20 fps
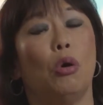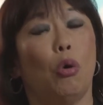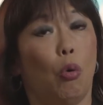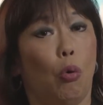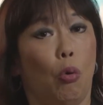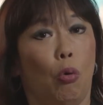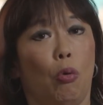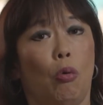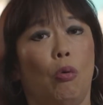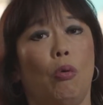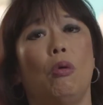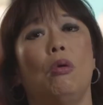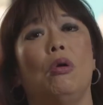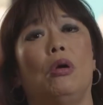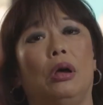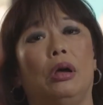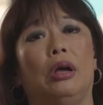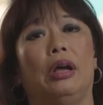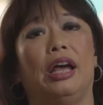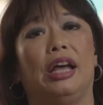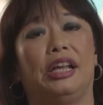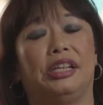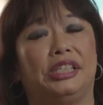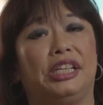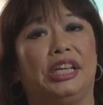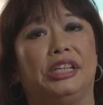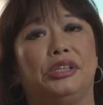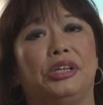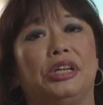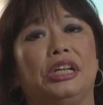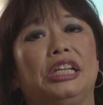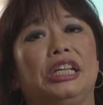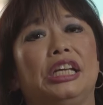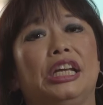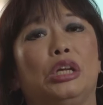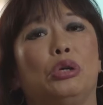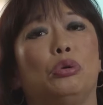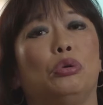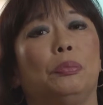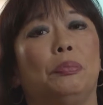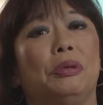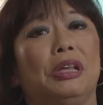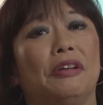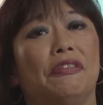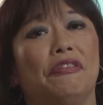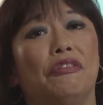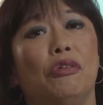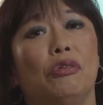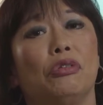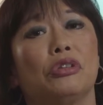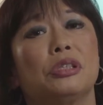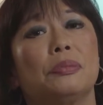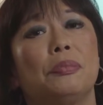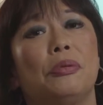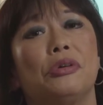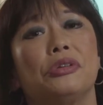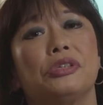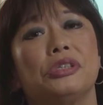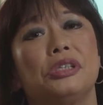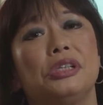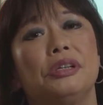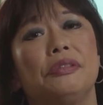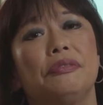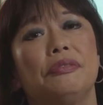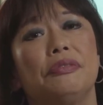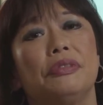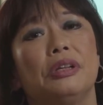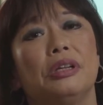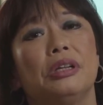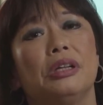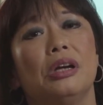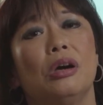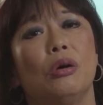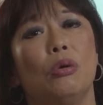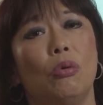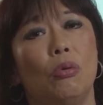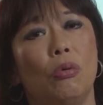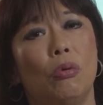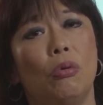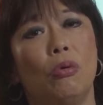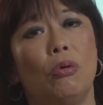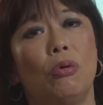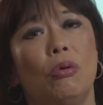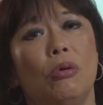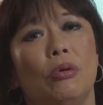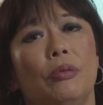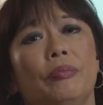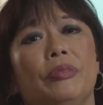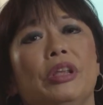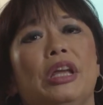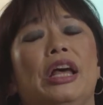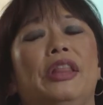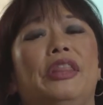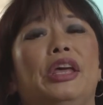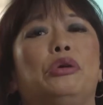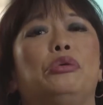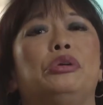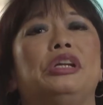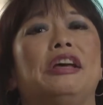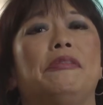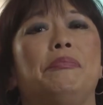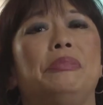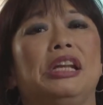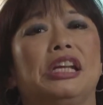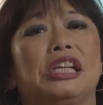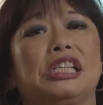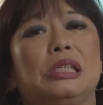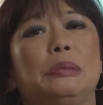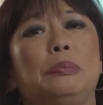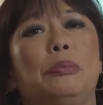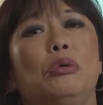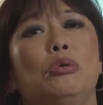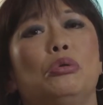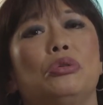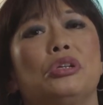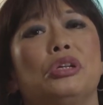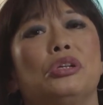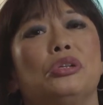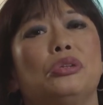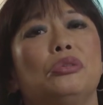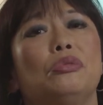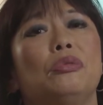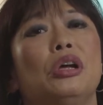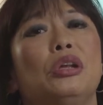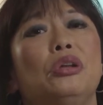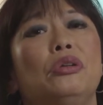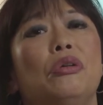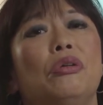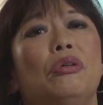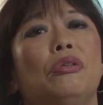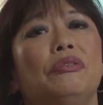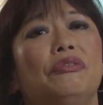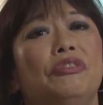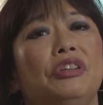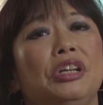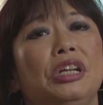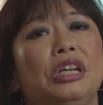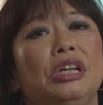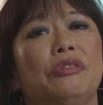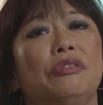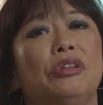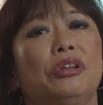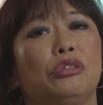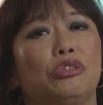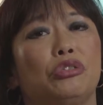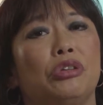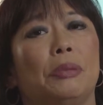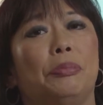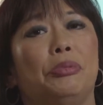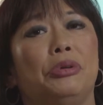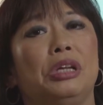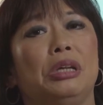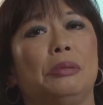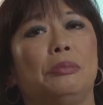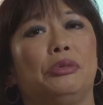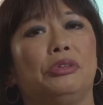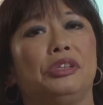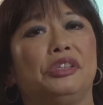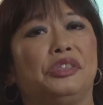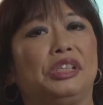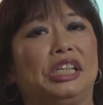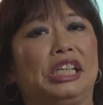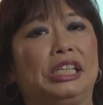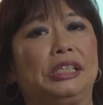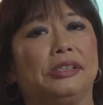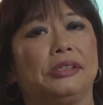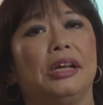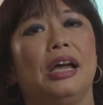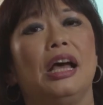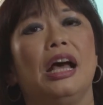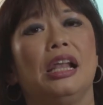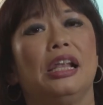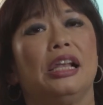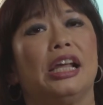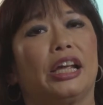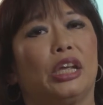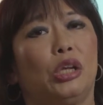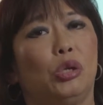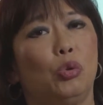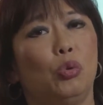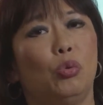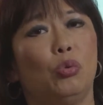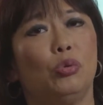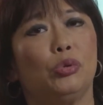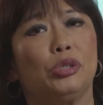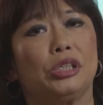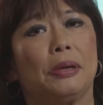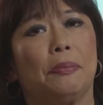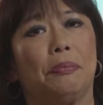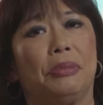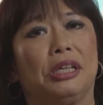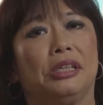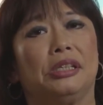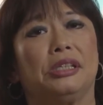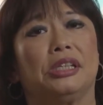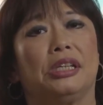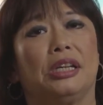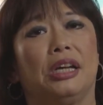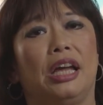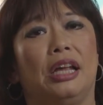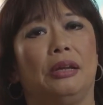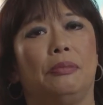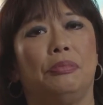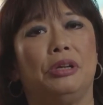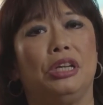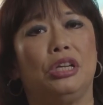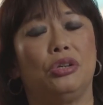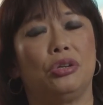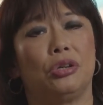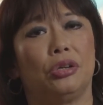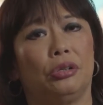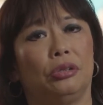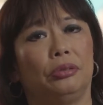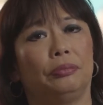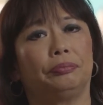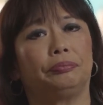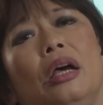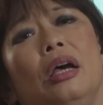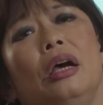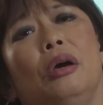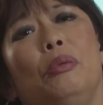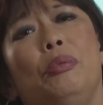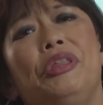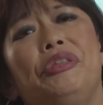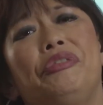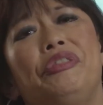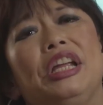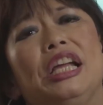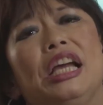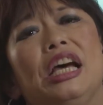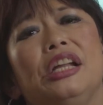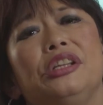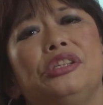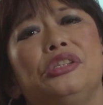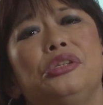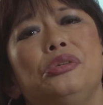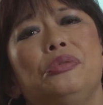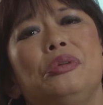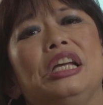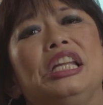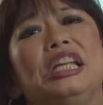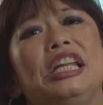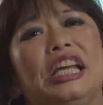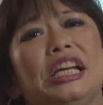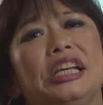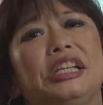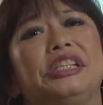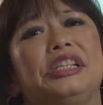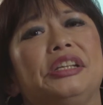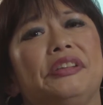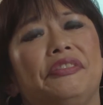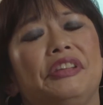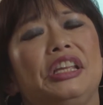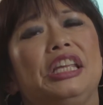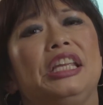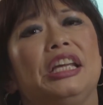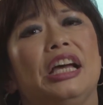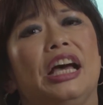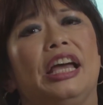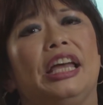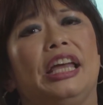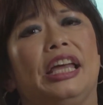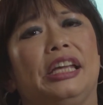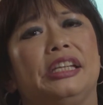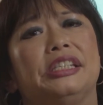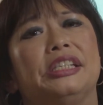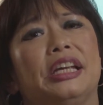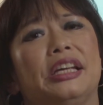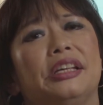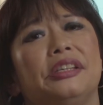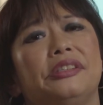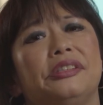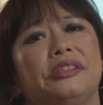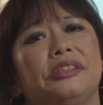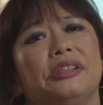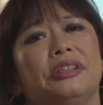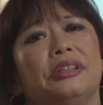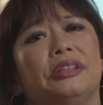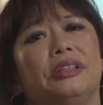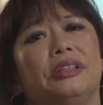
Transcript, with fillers: or, as said earlier, it could be a false positive, or there could have been exposure to a non venereal treponemal disease like yaws, pinta, and bejel. With regards to a negative EIA test,